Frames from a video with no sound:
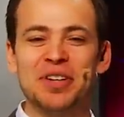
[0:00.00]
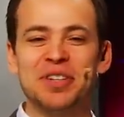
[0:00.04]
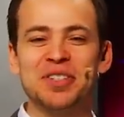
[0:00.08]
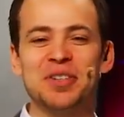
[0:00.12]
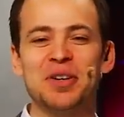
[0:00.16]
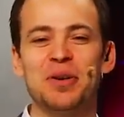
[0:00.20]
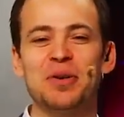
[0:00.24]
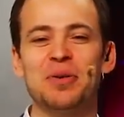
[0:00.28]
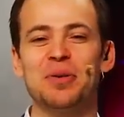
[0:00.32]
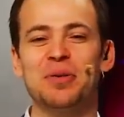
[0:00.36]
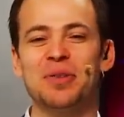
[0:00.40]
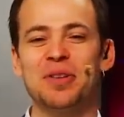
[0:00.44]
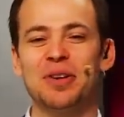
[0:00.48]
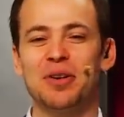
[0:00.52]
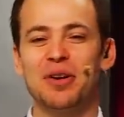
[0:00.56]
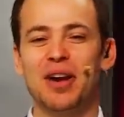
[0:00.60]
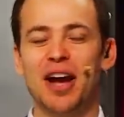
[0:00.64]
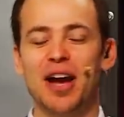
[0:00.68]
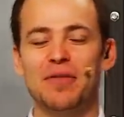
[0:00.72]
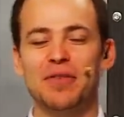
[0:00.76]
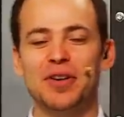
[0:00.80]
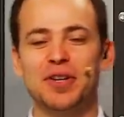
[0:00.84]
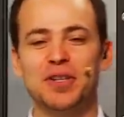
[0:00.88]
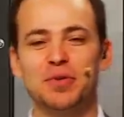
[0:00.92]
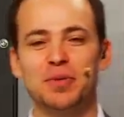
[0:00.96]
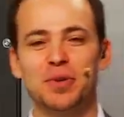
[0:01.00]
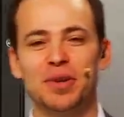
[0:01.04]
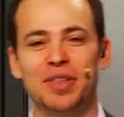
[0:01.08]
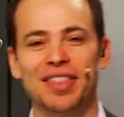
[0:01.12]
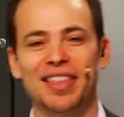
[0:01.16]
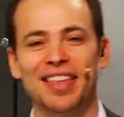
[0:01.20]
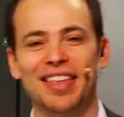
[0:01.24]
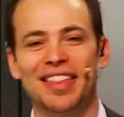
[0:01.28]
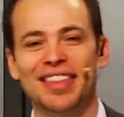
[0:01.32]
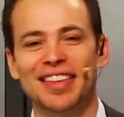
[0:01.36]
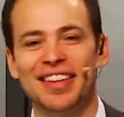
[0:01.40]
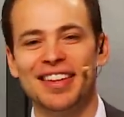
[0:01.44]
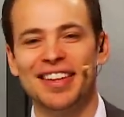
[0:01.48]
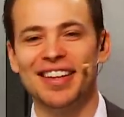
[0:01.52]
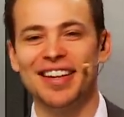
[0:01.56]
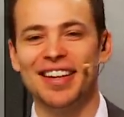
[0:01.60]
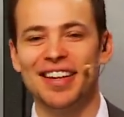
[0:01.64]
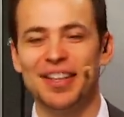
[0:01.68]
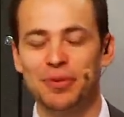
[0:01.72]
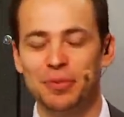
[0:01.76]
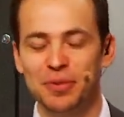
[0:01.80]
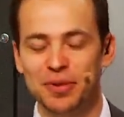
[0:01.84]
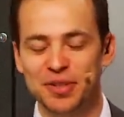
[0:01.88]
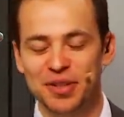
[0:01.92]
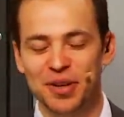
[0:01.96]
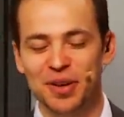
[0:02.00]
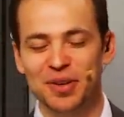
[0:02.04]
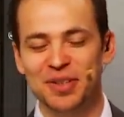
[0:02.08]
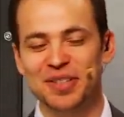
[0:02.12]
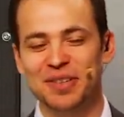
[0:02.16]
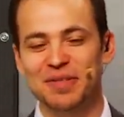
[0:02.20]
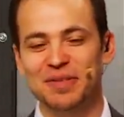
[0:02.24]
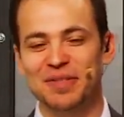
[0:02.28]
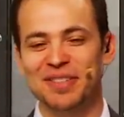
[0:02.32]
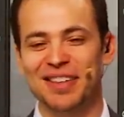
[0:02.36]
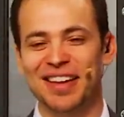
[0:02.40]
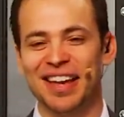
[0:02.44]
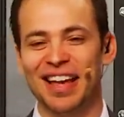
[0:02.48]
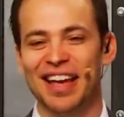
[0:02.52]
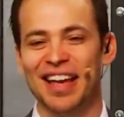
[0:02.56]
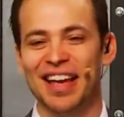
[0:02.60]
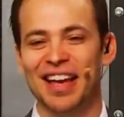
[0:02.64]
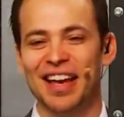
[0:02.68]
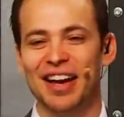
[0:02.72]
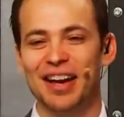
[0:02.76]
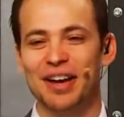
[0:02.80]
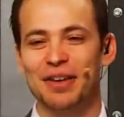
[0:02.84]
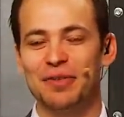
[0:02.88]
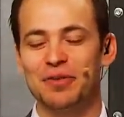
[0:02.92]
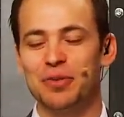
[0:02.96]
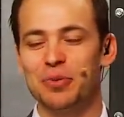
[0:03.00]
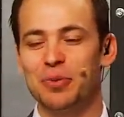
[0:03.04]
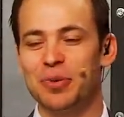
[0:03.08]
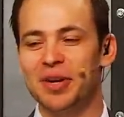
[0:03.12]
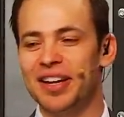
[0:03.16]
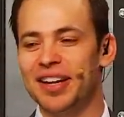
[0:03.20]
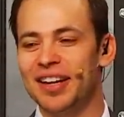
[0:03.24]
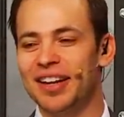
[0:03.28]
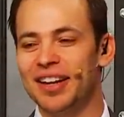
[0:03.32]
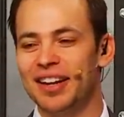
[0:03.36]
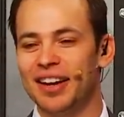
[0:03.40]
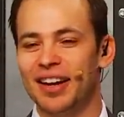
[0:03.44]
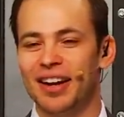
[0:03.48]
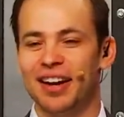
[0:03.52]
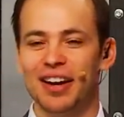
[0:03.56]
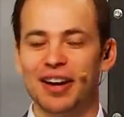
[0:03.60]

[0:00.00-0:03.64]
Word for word: I want to show the graphics with the, uh, the results of of the week.